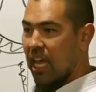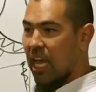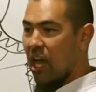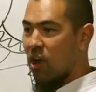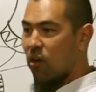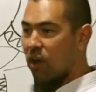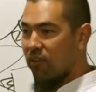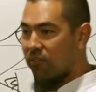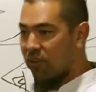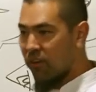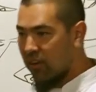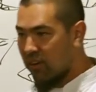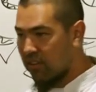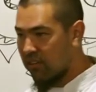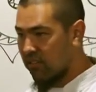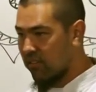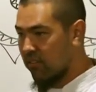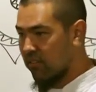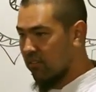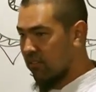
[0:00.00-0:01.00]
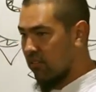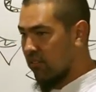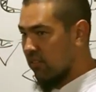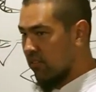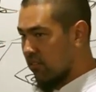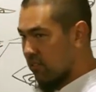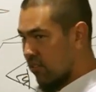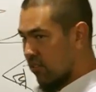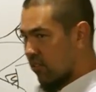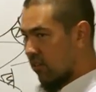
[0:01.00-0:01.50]
However,
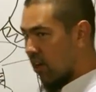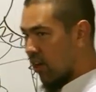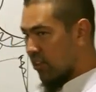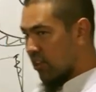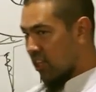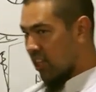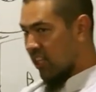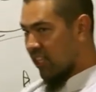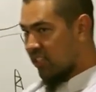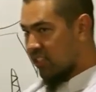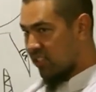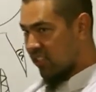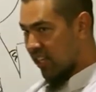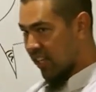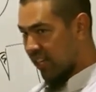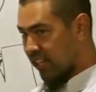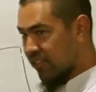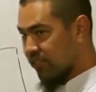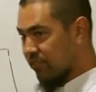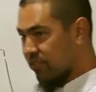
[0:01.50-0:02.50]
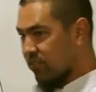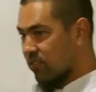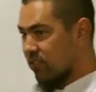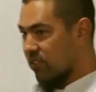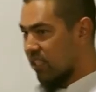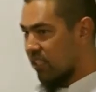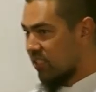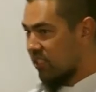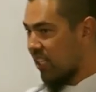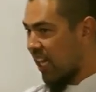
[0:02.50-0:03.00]
on the listing,
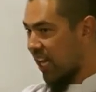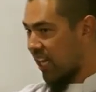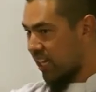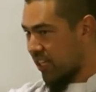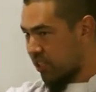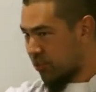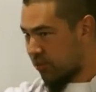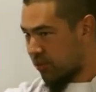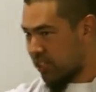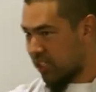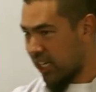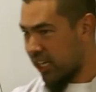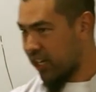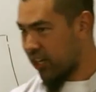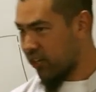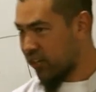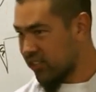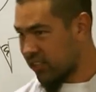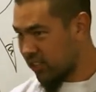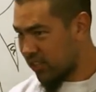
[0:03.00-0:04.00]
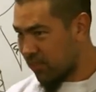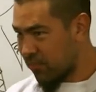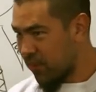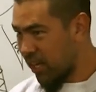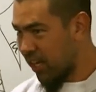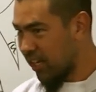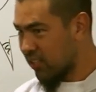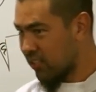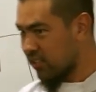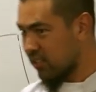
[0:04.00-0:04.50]
the signage, which I hear isn't the
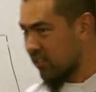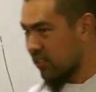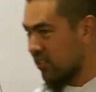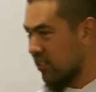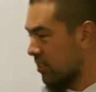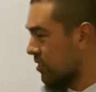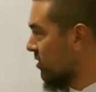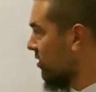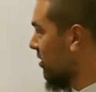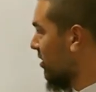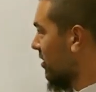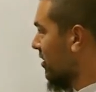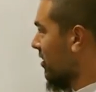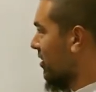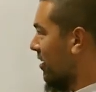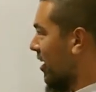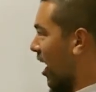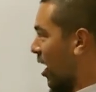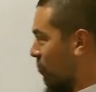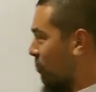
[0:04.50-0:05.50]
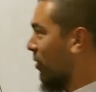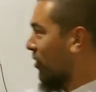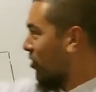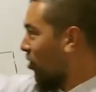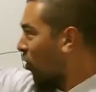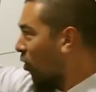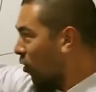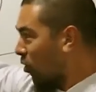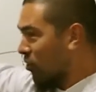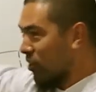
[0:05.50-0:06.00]
best, I
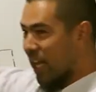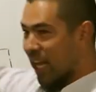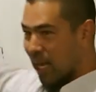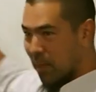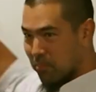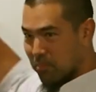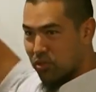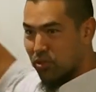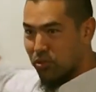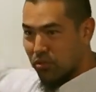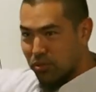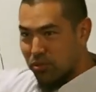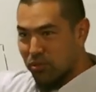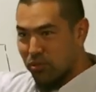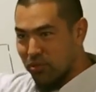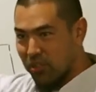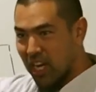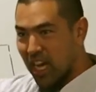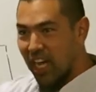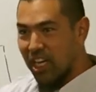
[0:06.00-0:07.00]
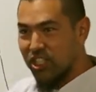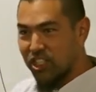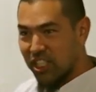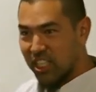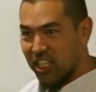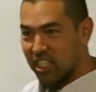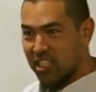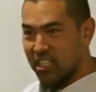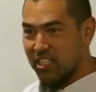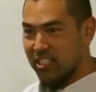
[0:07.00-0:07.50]
put the whole name, Gu Na
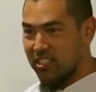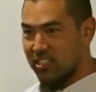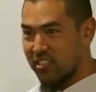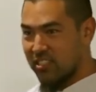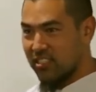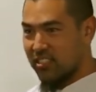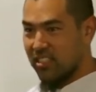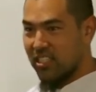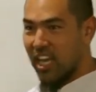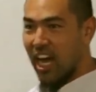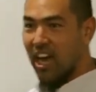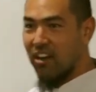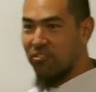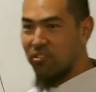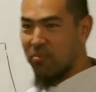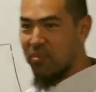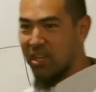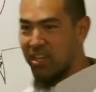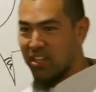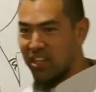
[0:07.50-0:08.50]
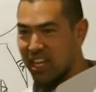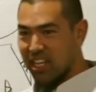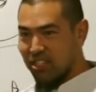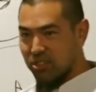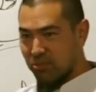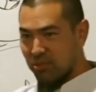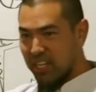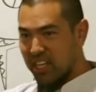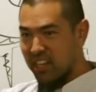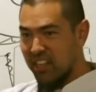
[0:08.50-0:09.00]
Xin, because God forbid you
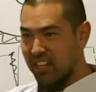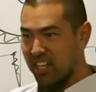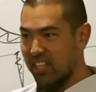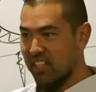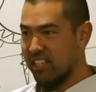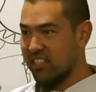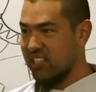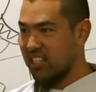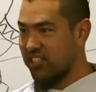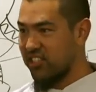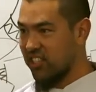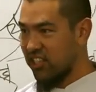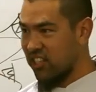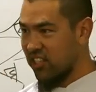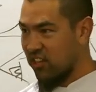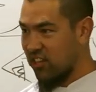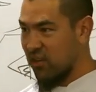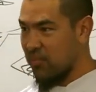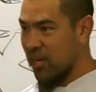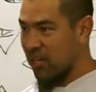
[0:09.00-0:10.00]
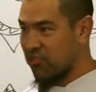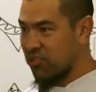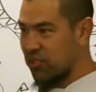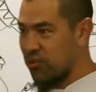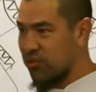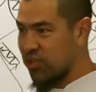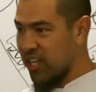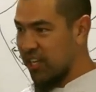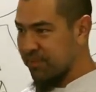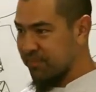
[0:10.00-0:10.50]
guys read a thing that says you're going to learn about
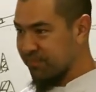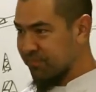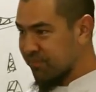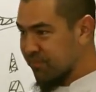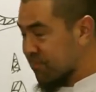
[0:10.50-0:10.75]
tuna.